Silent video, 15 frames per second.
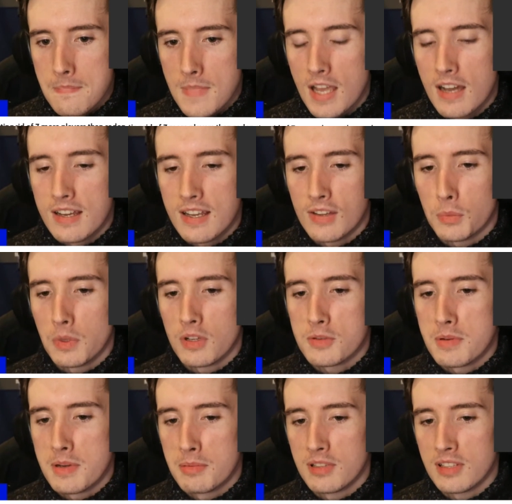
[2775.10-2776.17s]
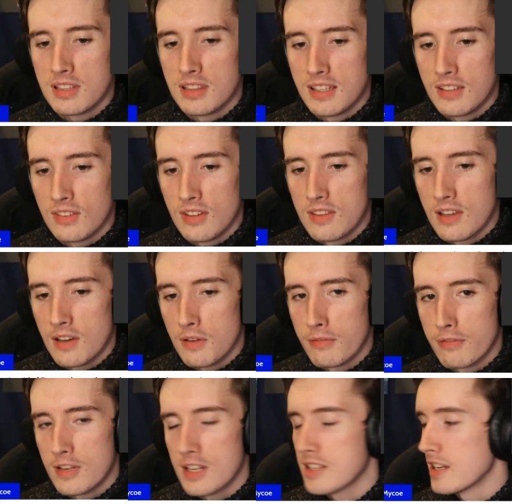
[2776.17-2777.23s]
Ah, yes, Welsh people eat leeks in their
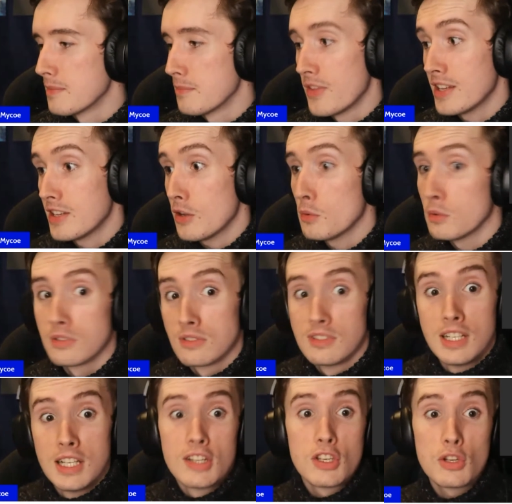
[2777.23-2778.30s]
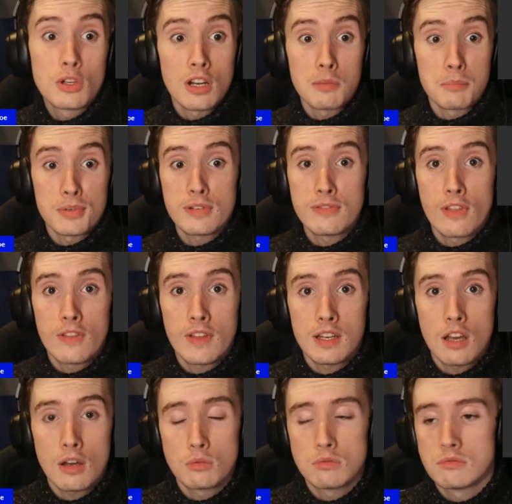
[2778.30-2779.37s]
free time. They do! You can't prove that they
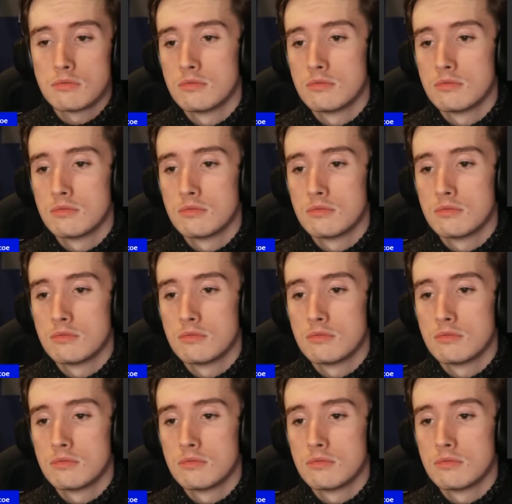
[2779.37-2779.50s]
don't.